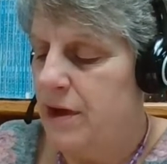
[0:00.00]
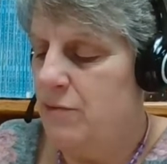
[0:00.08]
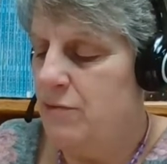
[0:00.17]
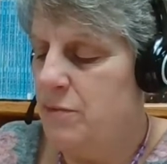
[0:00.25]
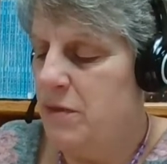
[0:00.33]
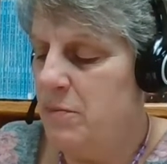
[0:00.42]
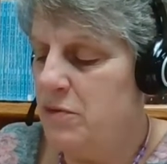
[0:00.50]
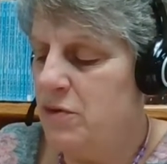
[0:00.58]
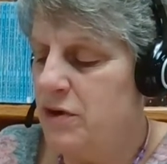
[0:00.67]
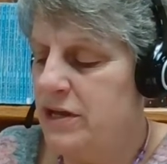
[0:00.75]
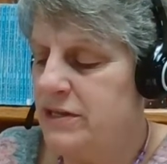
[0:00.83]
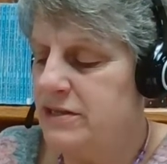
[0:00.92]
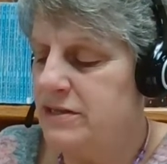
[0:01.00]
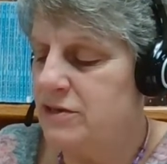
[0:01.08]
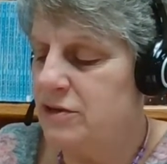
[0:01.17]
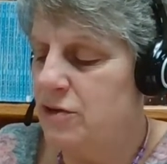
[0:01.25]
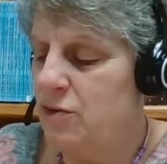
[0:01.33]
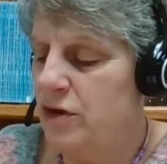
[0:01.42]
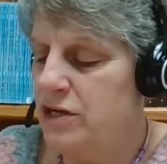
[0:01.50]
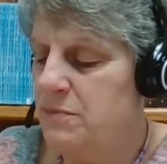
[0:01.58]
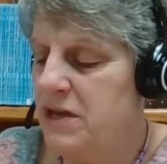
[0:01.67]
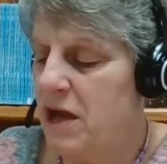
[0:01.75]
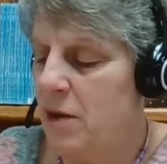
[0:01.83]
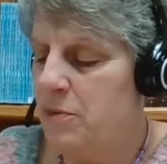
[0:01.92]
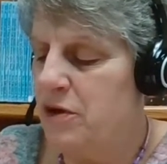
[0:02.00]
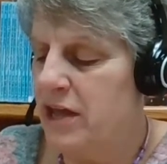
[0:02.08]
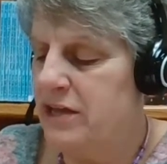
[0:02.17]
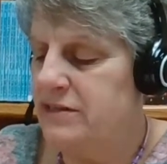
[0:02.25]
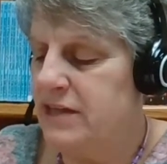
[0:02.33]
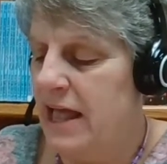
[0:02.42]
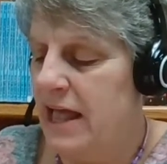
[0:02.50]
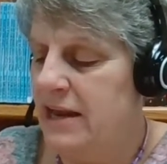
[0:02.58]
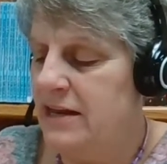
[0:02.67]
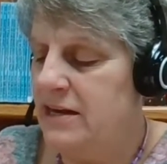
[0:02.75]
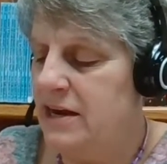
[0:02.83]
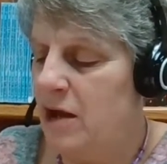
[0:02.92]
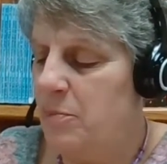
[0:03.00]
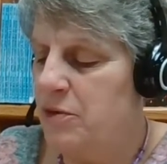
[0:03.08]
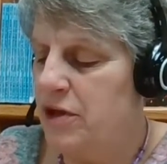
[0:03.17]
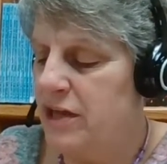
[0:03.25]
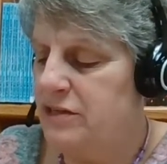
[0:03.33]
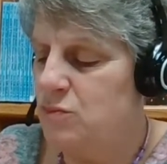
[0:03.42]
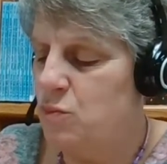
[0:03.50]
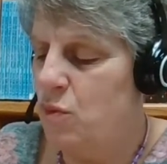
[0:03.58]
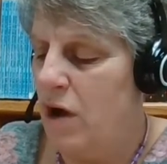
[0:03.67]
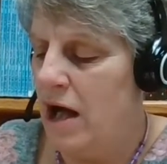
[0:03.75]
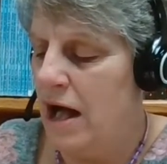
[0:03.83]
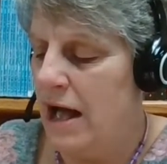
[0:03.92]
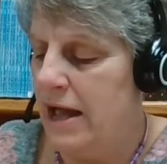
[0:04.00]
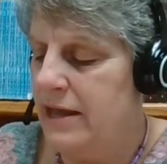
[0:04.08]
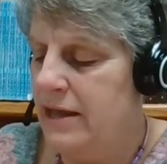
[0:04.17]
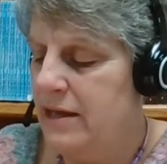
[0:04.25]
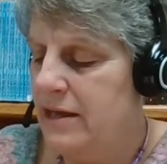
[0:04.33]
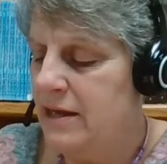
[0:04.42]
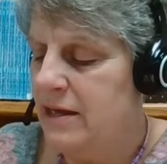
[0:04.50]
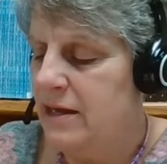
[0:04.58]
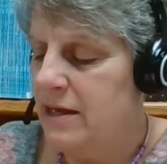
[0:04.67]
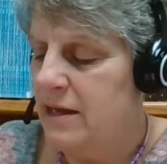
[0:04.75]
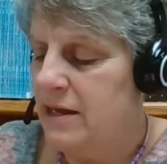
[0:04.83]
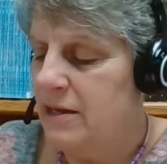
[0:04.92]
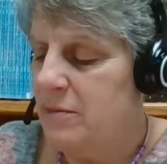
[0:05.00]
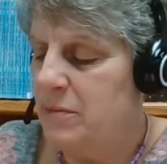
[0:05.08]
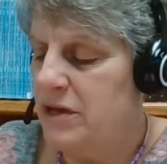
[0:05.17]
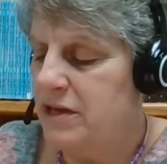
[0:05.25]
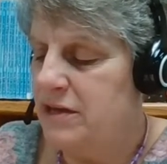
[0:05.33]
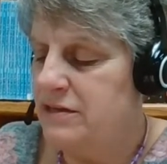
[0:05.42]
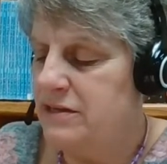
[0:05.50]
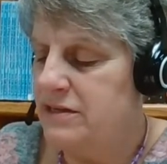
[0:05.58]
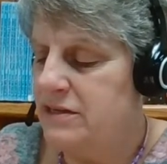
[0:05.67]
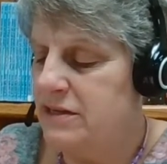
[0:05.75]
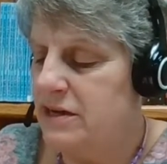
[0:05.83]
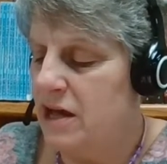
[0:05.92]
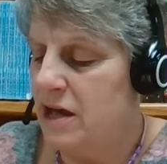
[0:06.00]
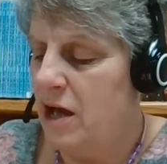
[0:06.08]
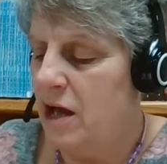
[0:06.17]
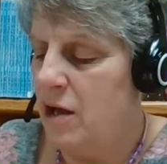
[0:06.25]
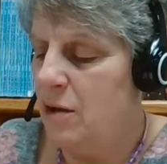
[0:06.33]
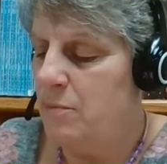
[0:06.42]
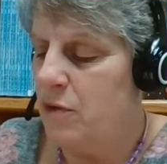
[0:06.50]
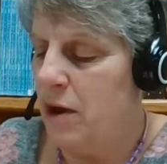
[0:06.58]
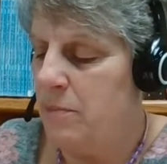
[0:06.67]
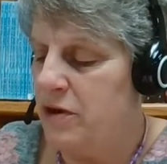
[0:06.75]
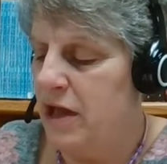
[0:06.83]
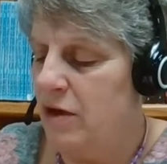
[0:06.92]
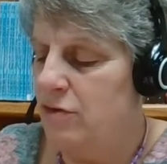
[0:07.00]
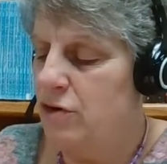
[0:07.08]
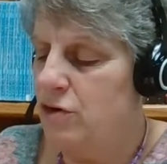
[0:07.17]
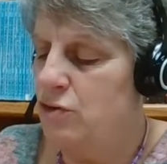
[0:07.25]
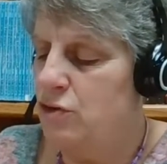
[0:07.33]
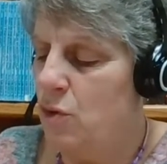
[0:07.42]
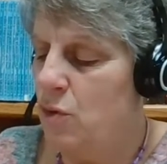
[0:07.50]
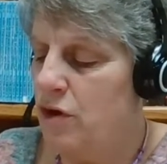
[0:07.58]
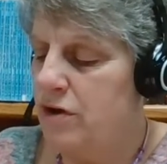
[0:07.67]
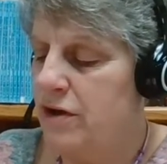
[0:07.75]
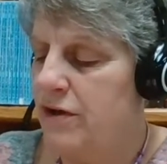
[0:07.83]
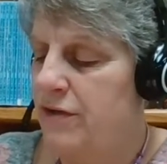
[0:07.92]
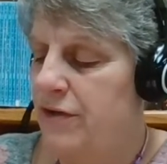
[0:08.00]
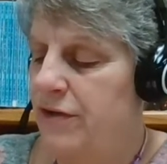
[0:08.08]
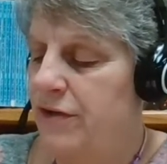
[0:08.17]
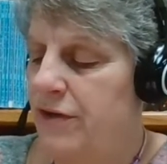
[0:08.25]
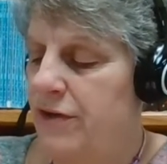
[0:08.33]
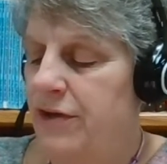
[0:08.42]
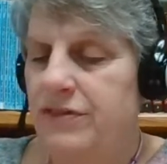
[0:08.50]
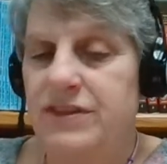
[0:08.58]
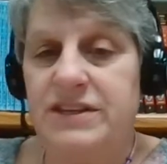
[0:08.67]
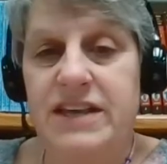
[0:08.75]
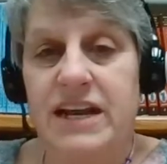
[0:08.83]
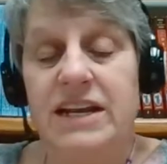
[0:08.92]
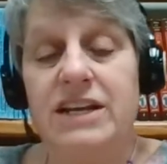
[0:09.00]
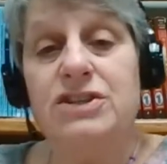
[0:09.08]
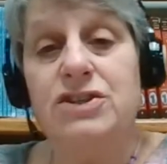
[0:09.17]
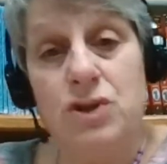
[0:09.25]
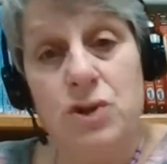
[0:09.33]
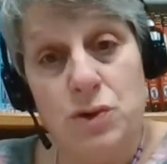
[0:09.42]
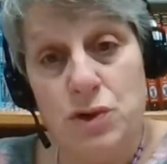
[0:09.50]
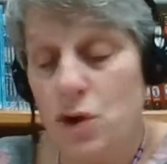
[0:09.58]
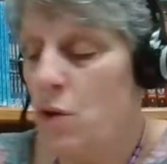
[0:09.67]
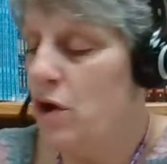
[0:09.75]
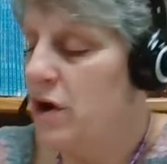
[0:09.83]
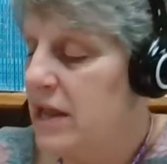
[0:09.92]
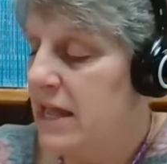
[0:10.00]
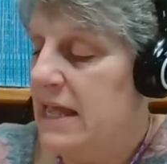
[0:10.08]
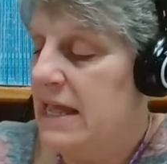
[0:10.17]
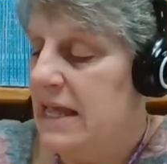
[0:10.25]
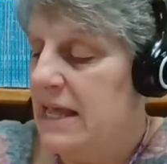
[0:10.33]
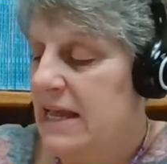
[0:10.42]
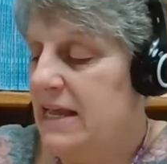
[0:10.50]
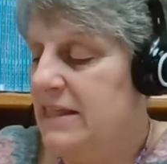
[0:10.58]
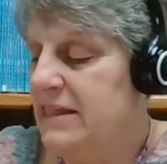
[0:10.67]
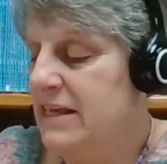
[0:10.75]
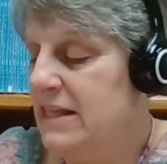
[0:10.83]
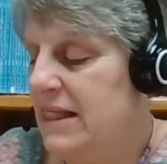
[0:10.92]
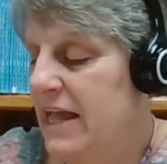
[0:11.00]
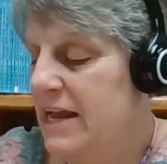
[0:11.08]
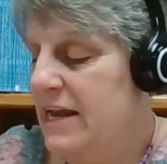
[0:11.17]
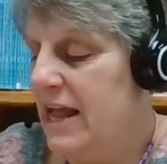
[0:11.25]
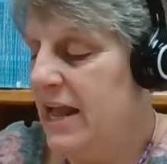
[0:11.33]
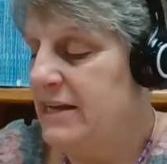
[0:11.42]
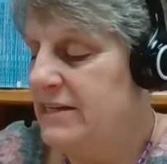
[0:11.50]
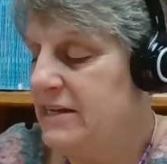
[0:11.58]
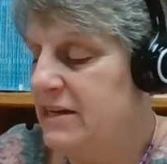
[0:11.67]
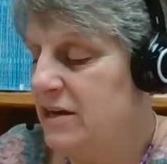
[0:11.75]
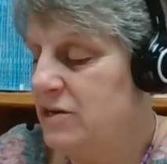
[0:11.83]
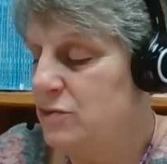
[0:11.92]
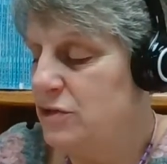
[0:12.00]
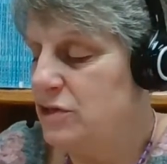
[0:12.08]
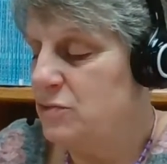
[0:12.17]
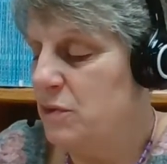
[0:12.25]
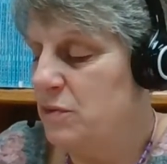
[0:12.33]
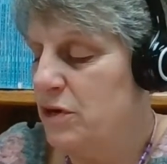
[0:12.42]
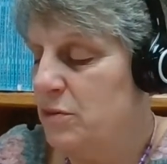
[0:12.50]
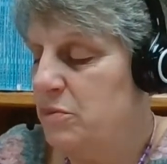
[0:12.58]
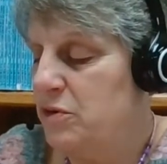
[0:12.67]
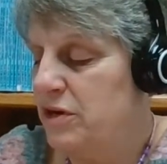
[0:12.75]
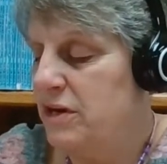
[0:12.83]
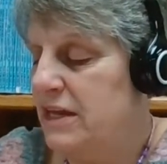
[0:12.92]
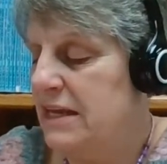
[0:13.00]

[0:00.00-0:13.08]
And remember, it's going to be uppercase N and an uppercase Y because it's a uh, proper noun, New York. The setting is New York in the late 1800s, is what we're going to put.